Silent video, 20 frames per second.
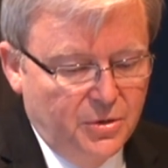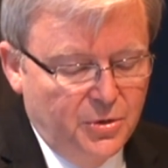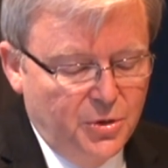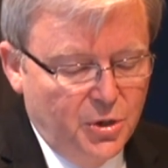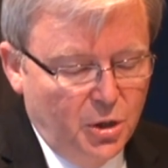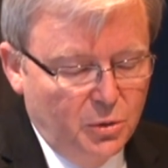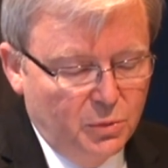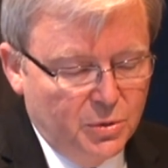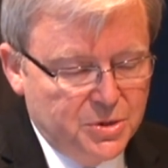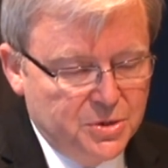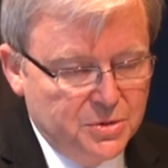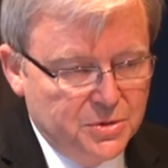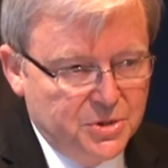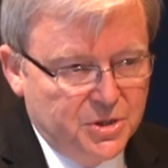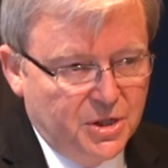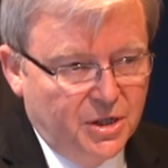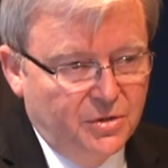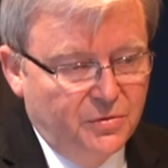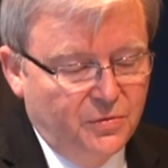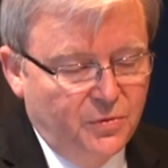know what you
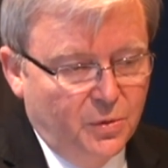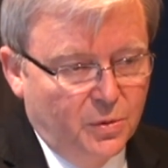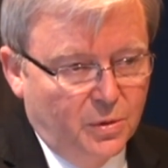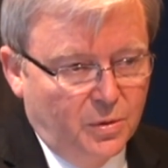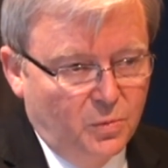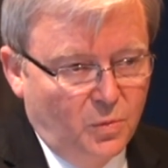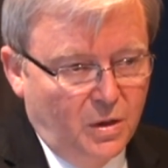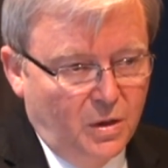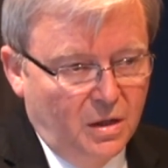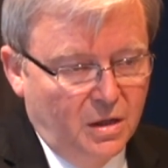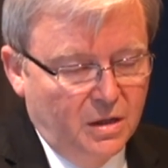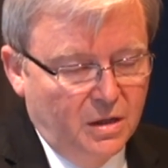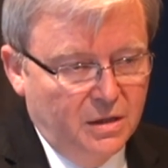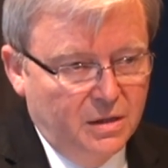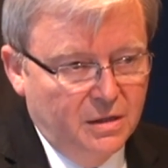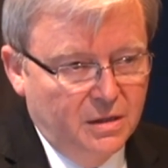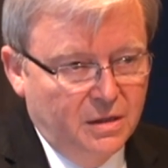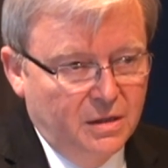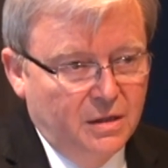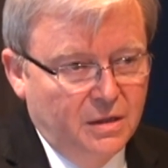stand for and why,